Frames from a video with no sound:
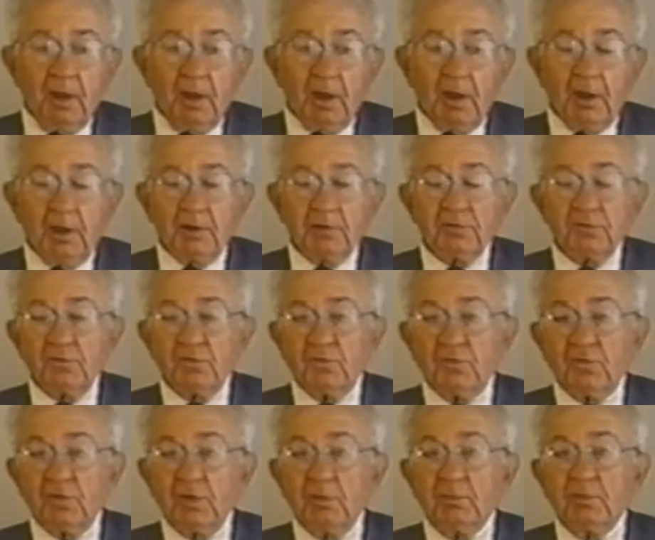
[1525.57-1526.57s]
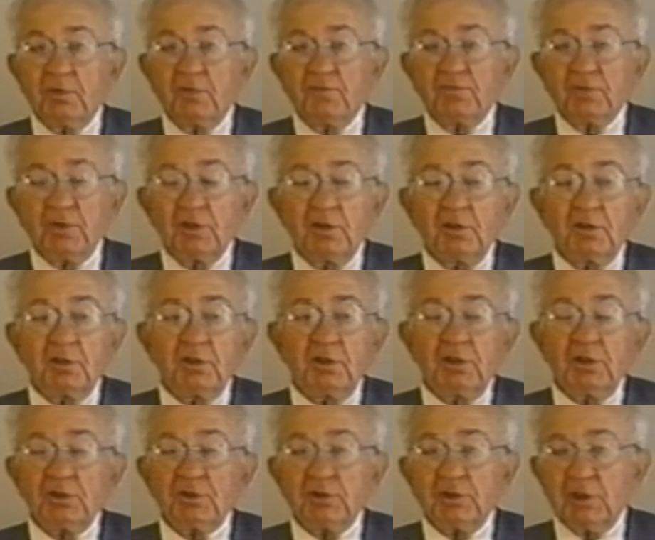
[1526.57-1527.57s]
on some of the
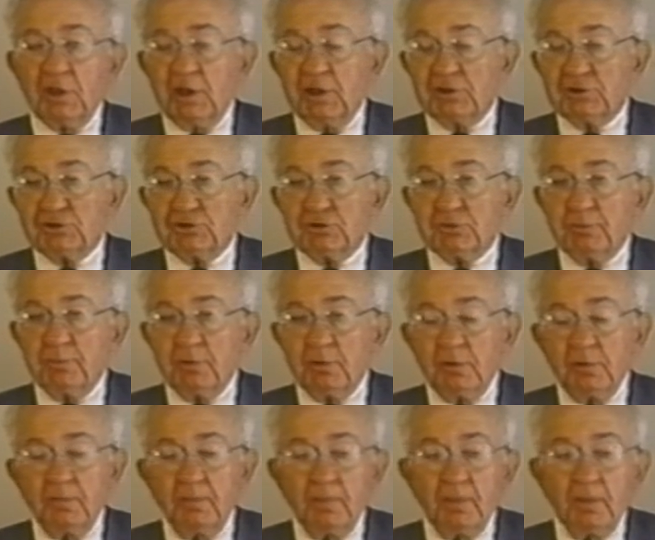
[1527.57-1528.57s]
intangible